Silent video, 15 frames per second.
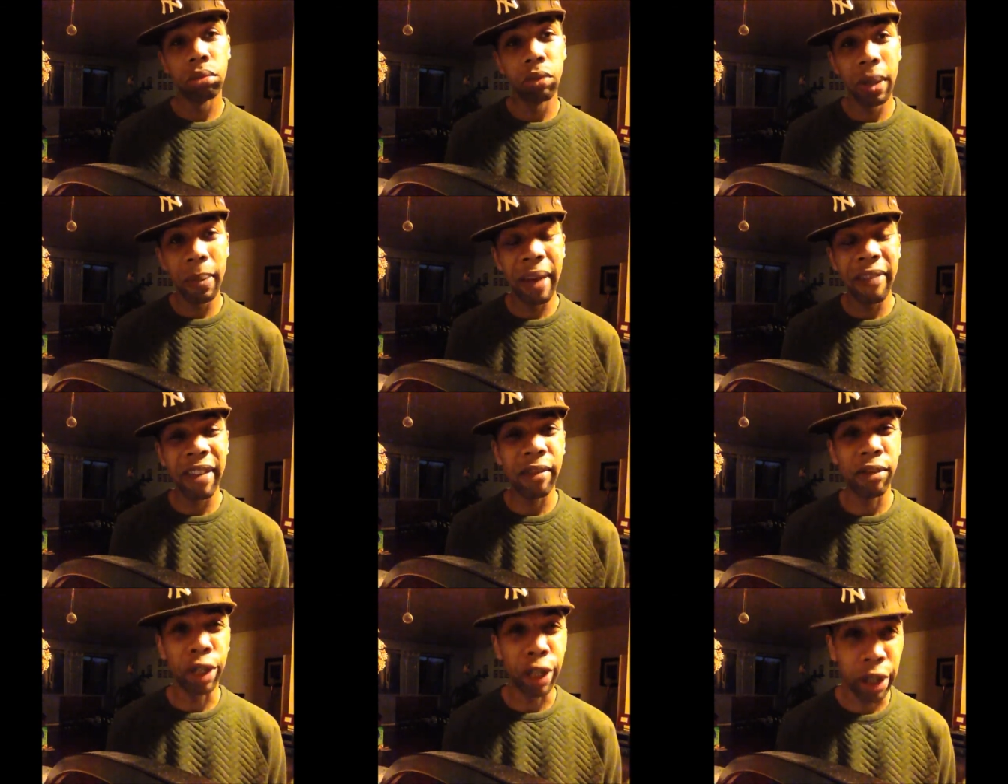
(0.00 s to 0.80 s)
one of my
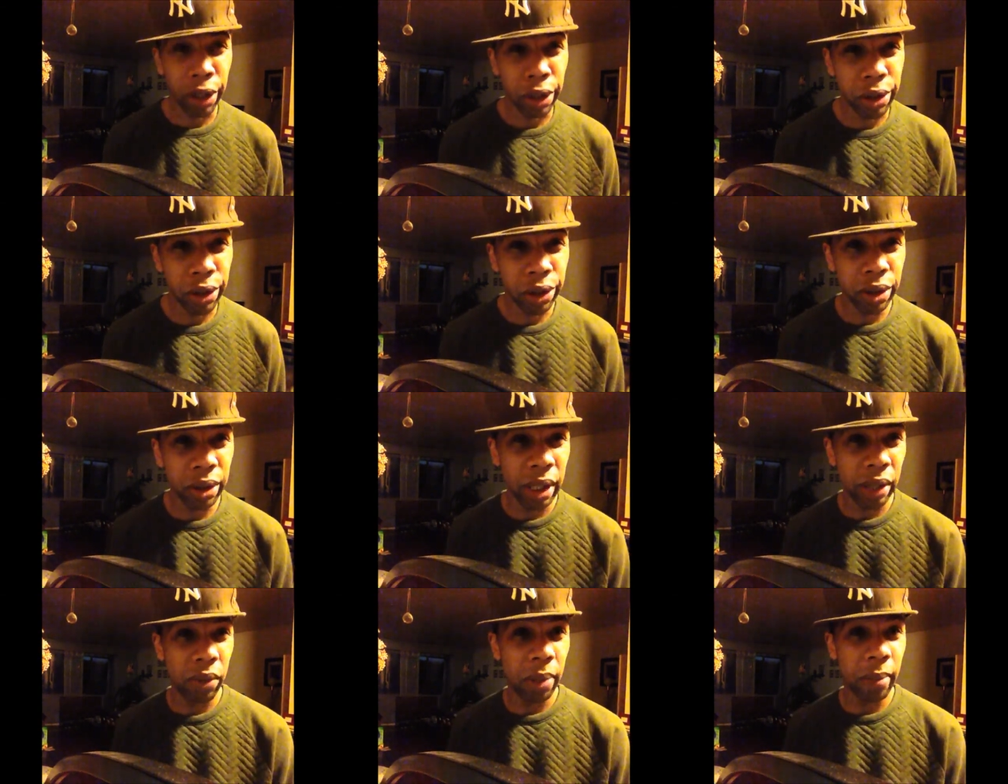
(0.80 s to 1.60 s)
favorite characters,
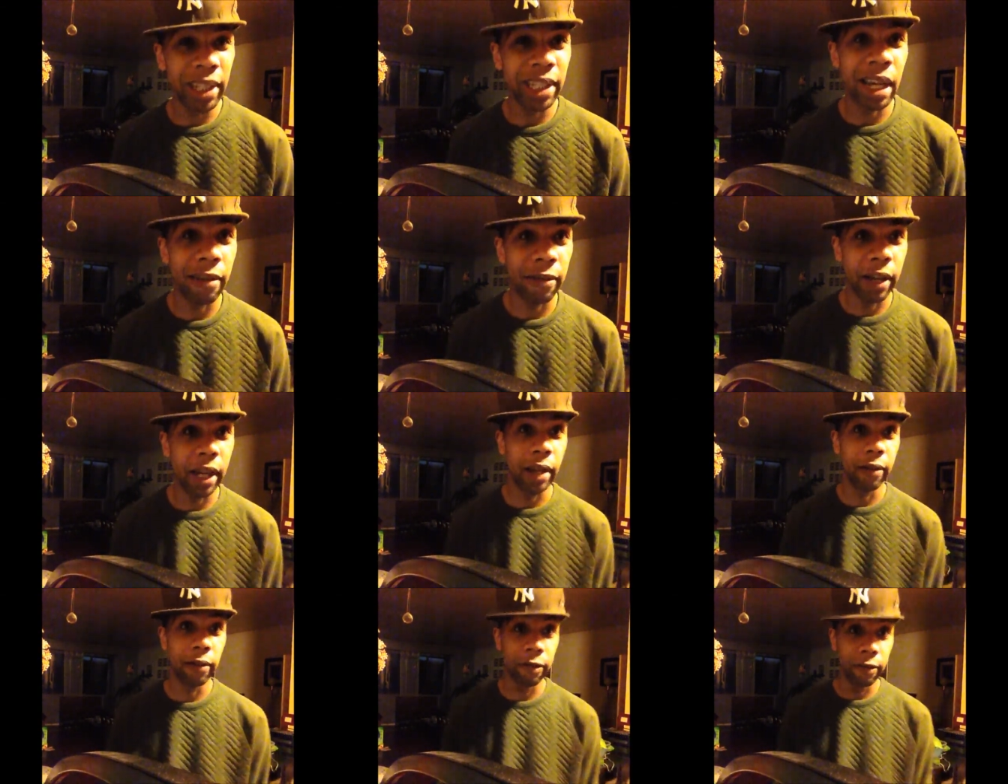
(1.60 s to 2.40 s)
like one of my top
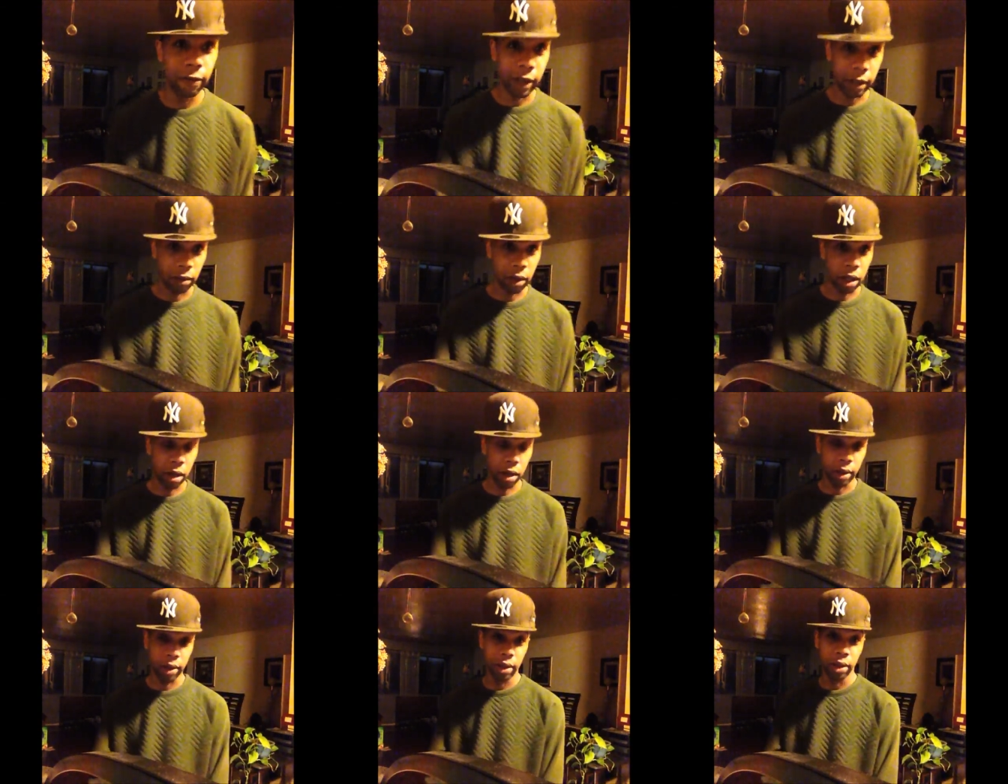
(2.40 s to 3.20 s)
five favorite
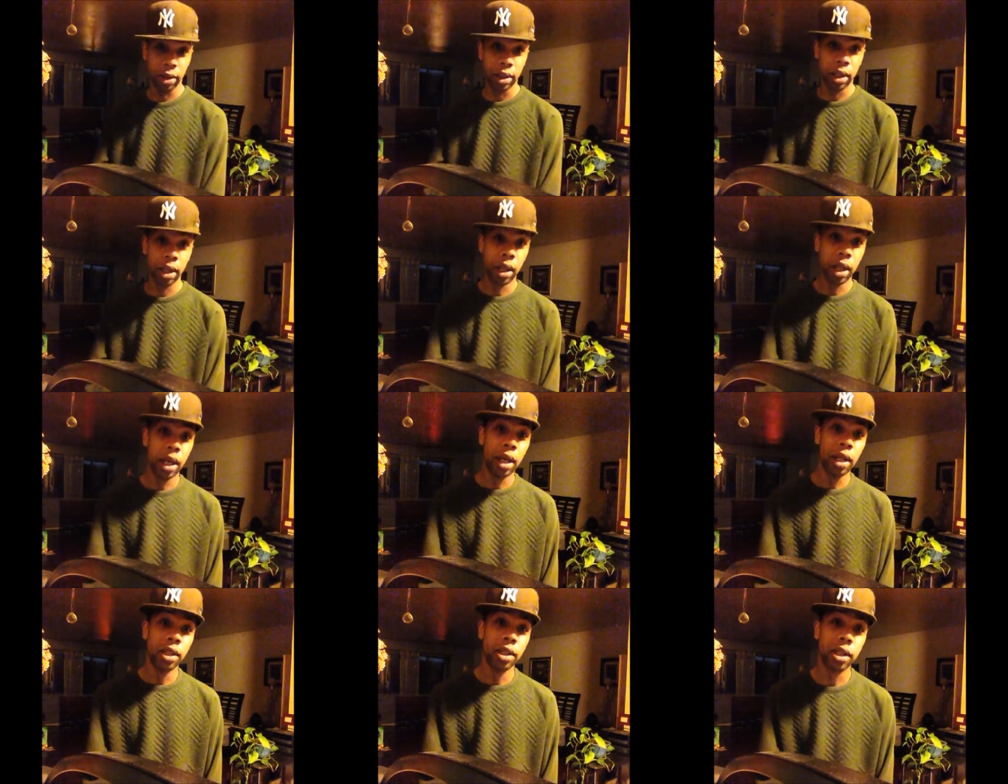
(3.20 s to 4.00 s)
characters.
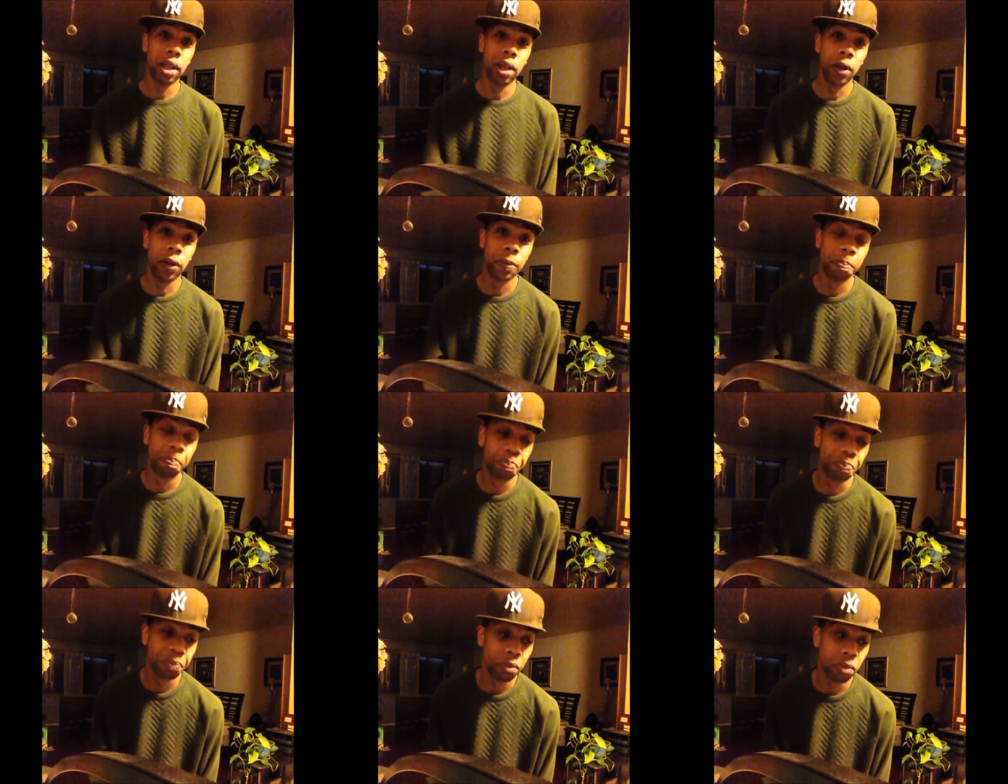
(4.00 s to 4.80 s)
So
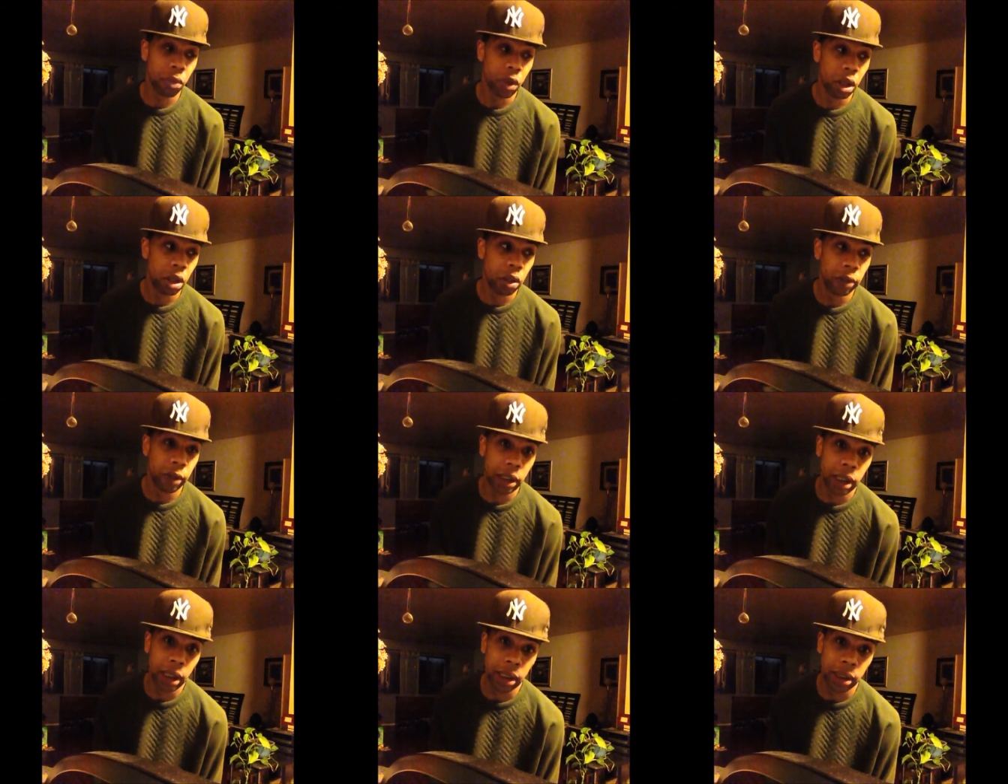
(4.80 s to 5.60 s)

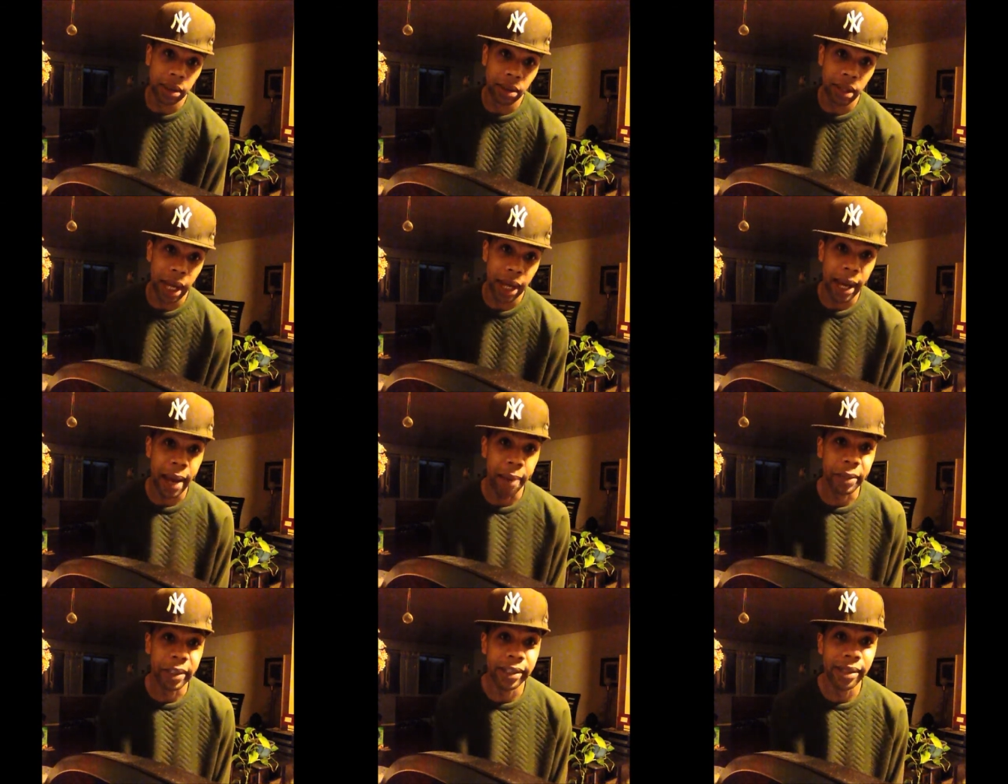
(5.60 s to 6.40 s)
hopefully that
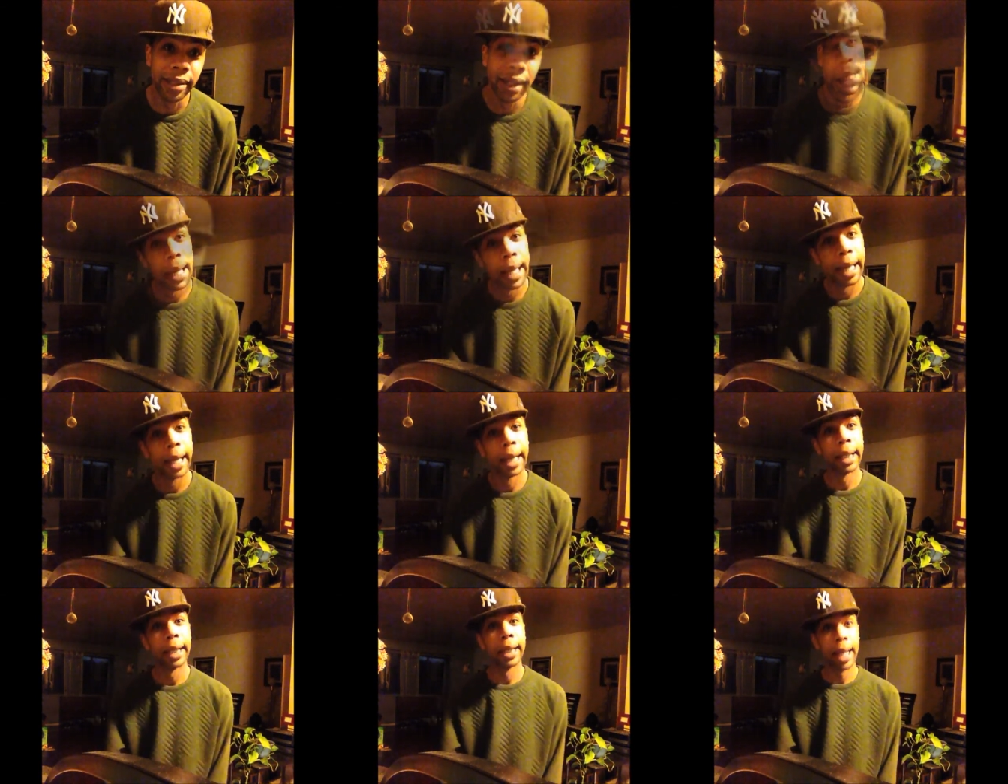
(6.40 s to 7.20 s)
happens.
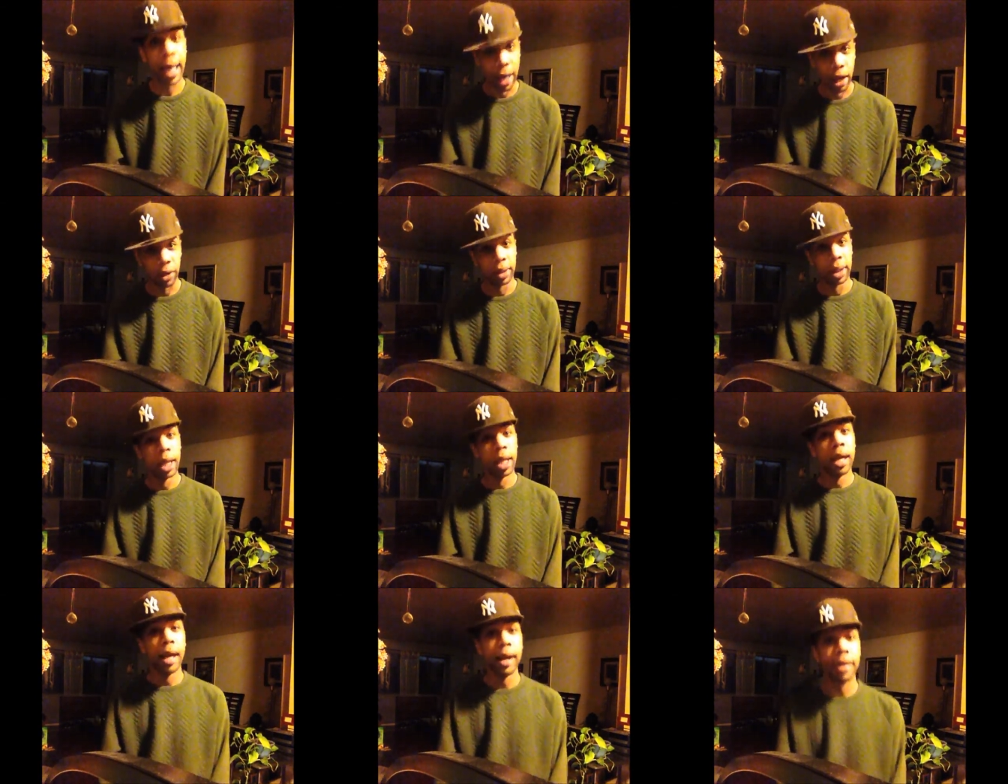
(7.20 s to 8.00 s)
Now,
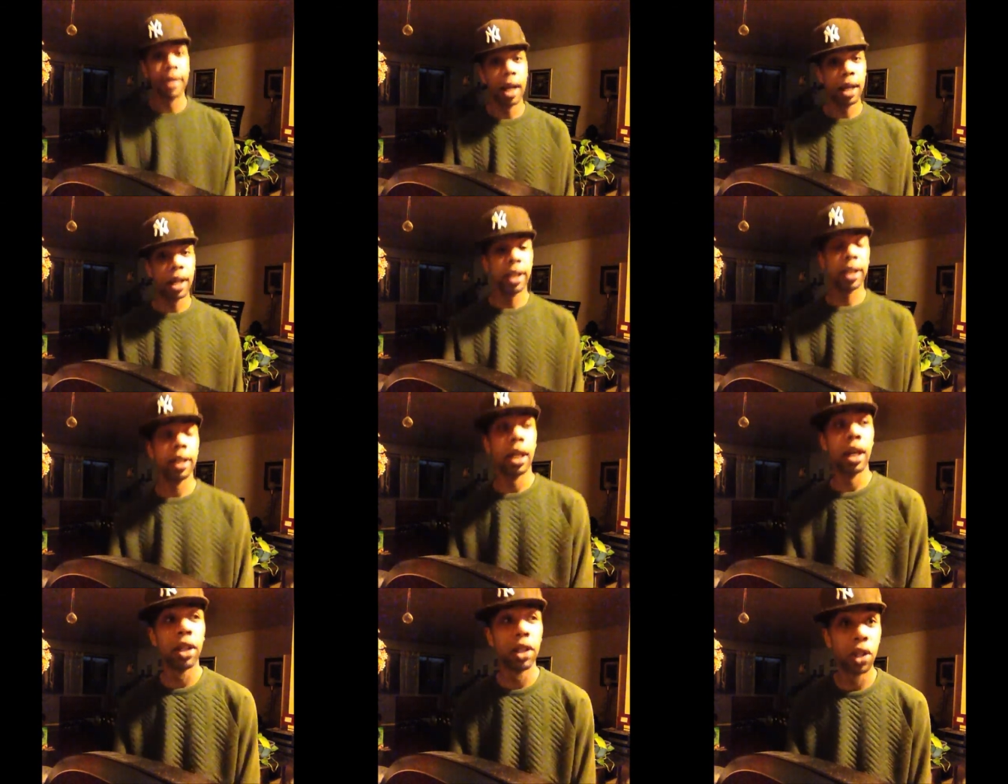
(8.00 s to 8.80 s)

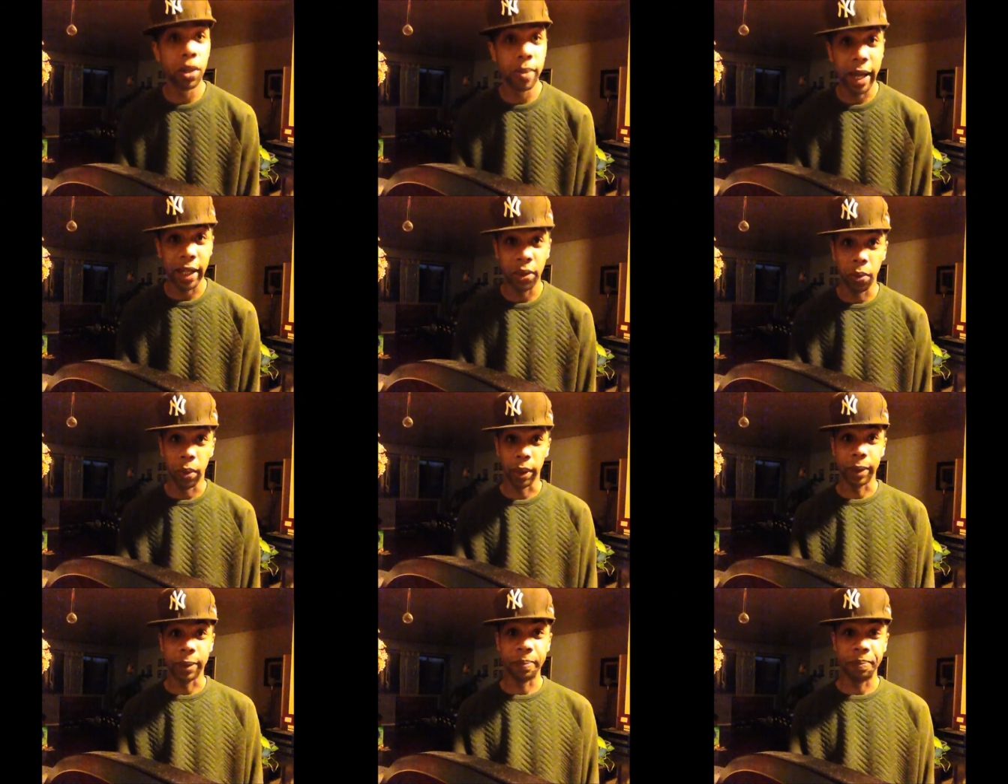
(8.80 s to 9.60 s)
Don goes back to
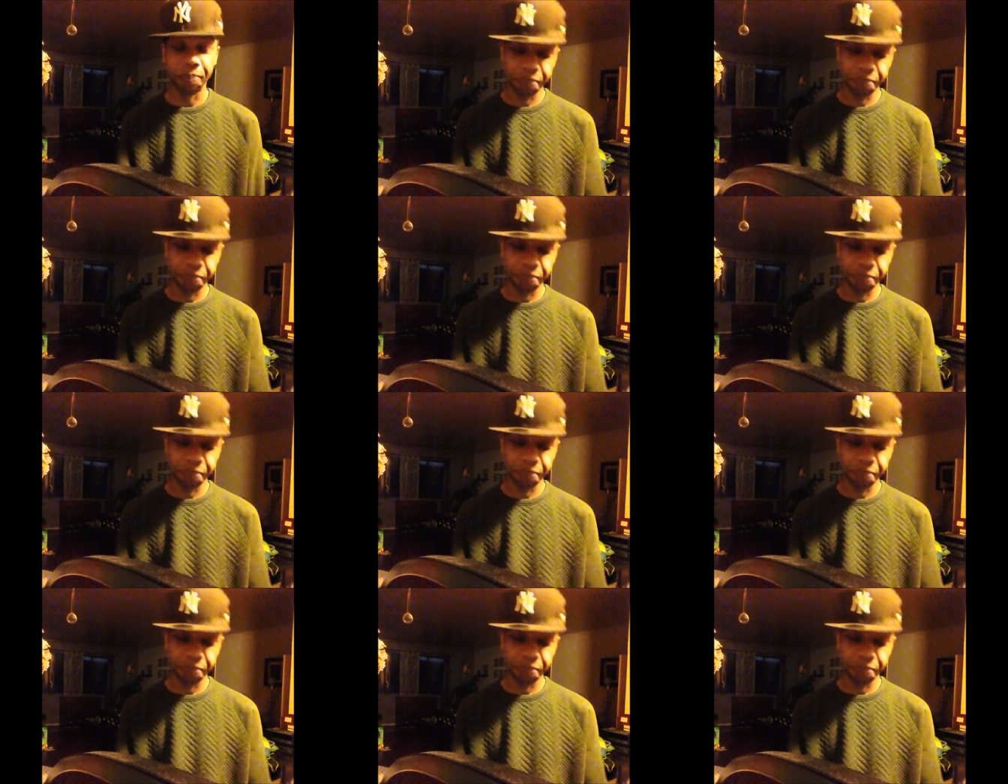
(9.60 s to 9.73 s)
work